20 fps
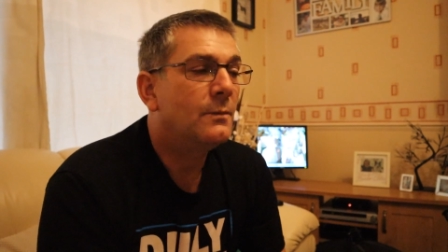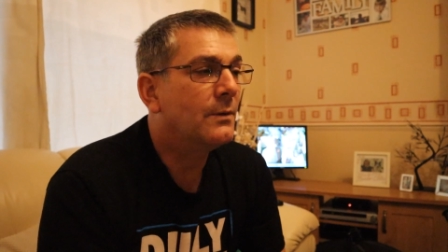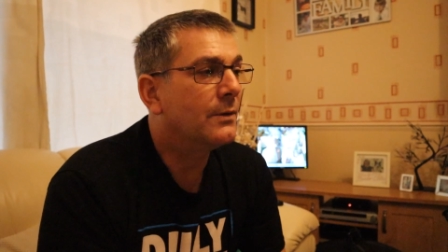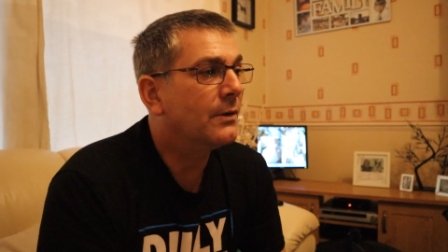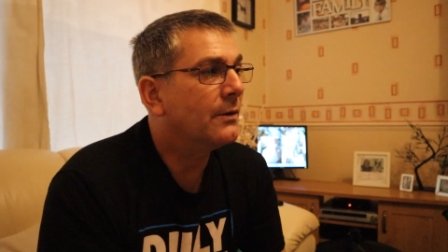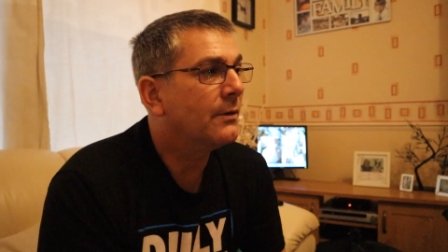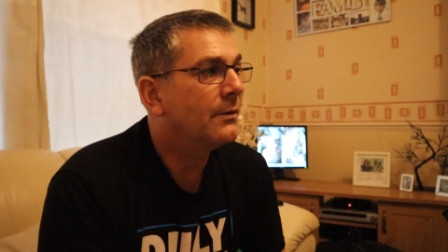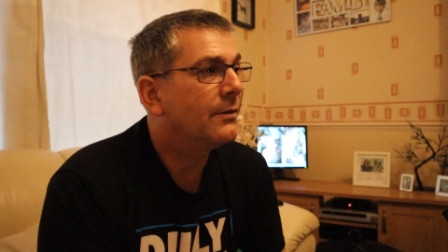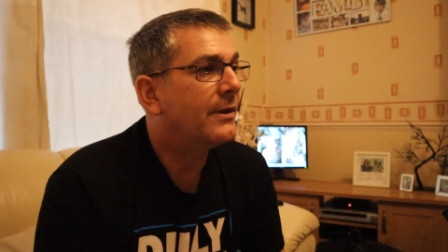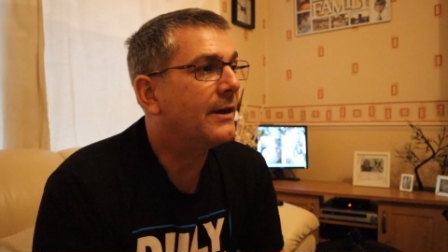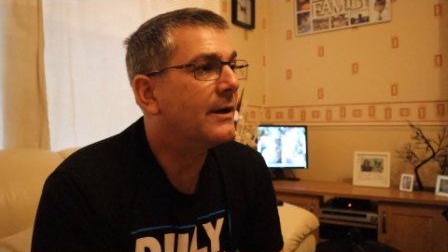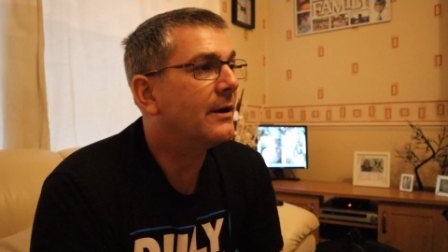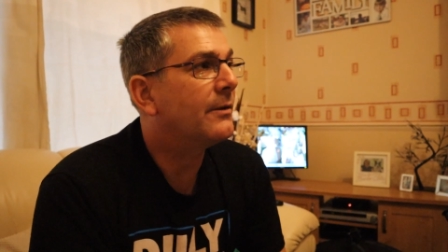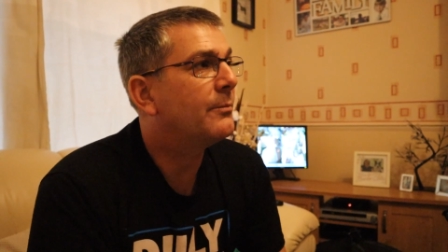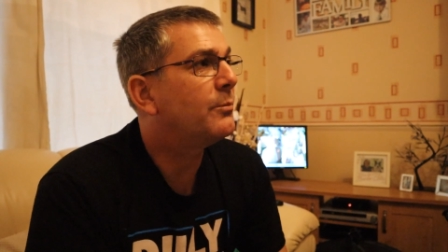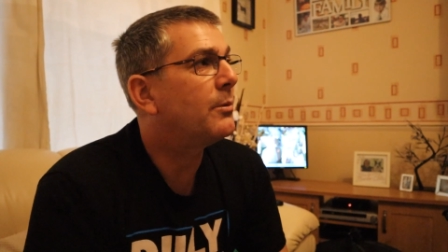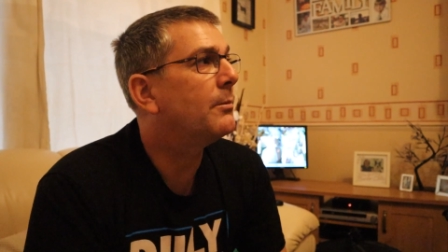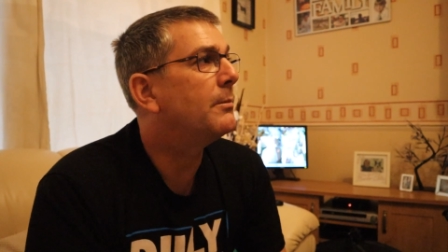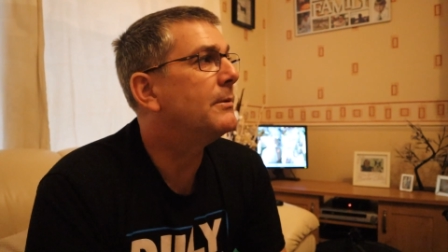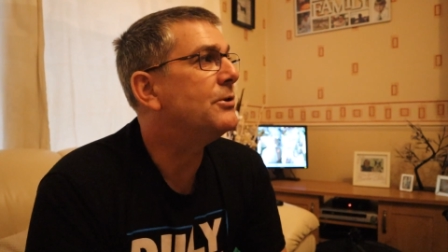One thing
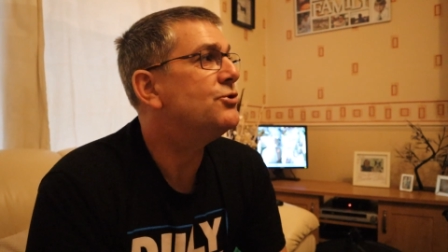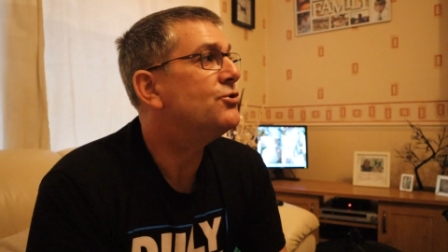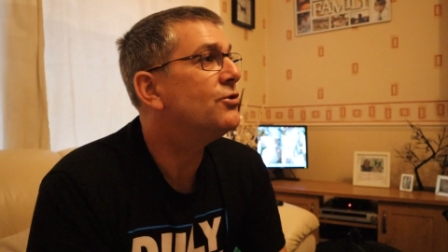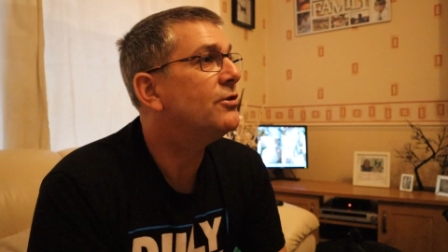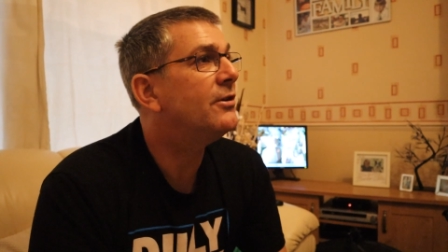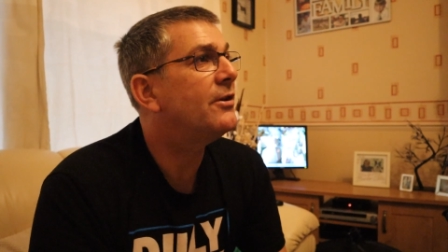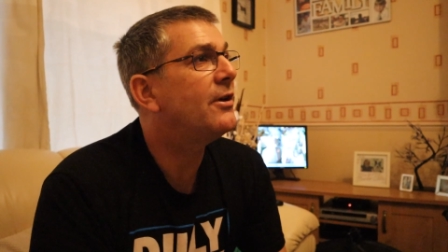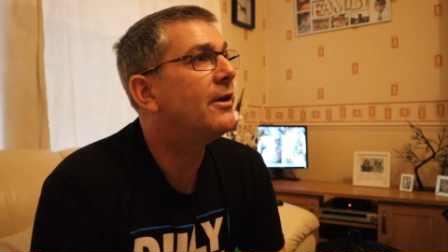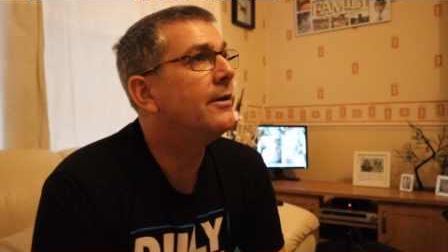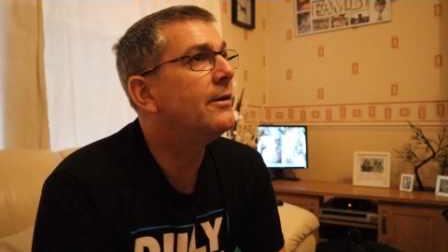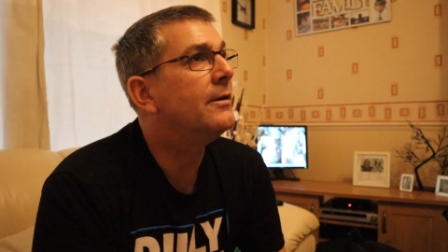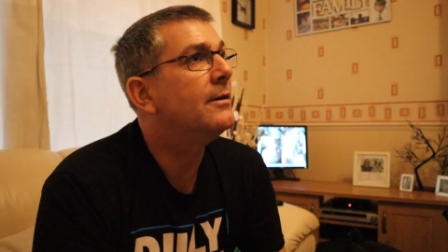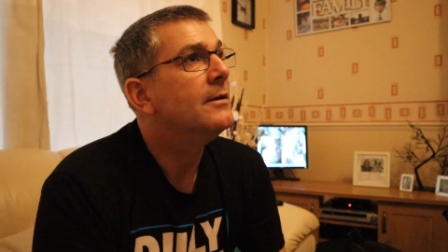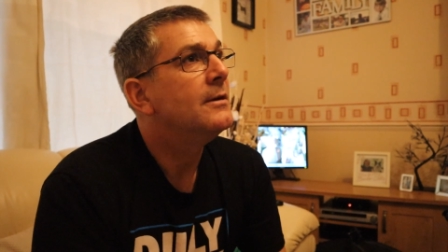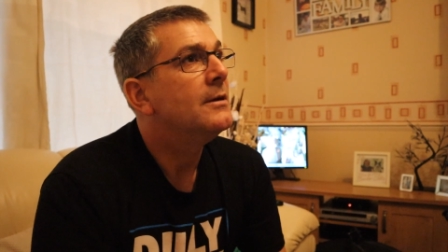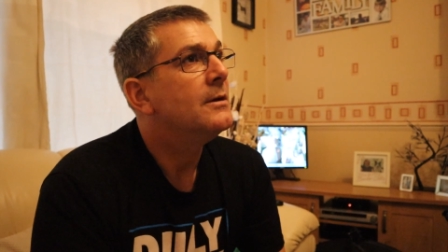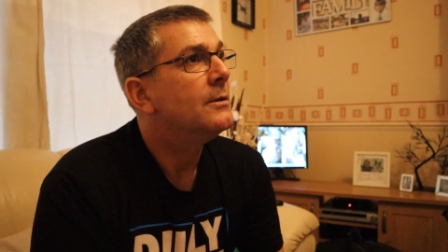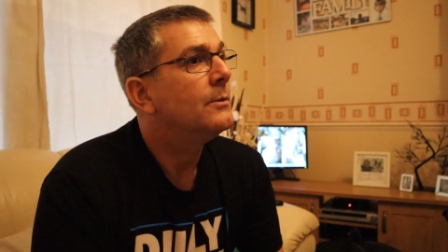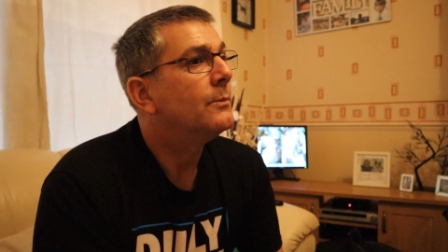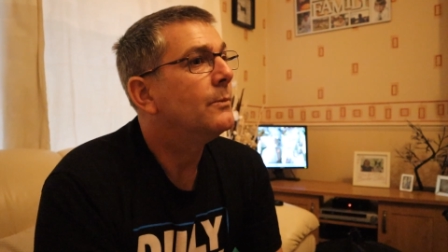I probably should have done
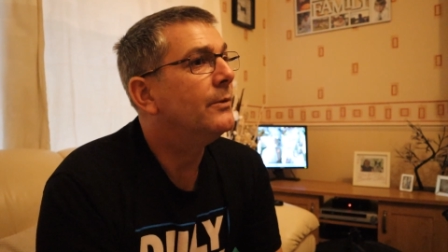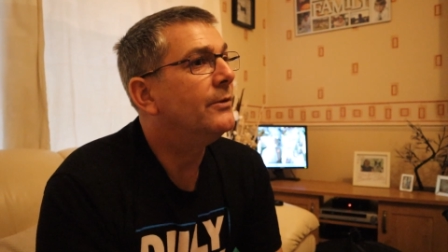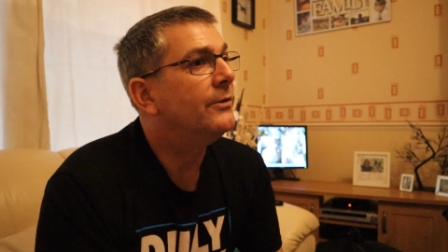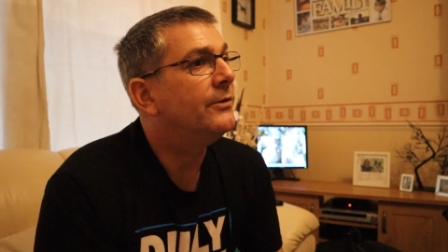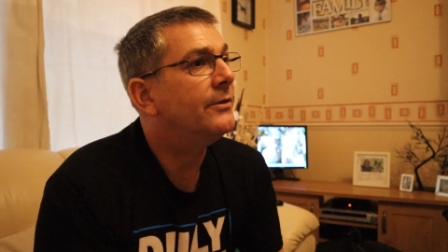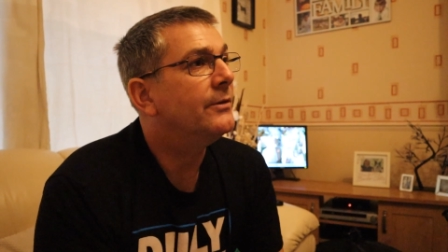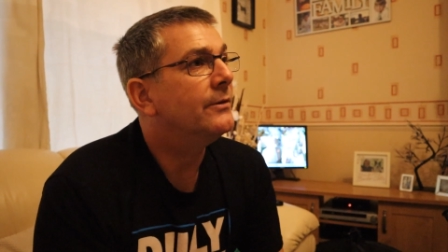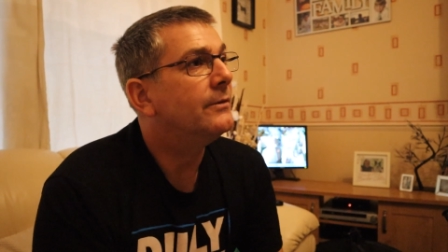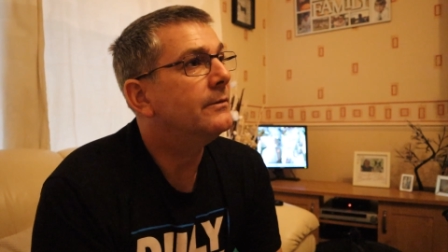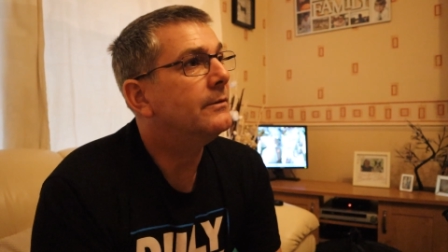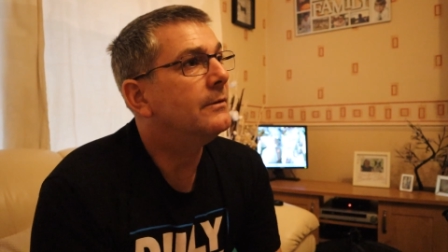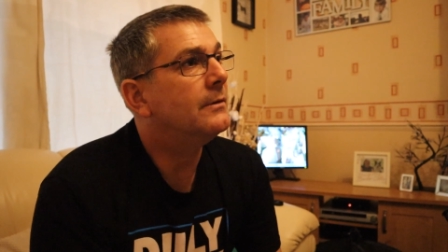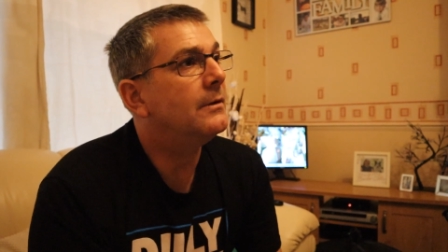was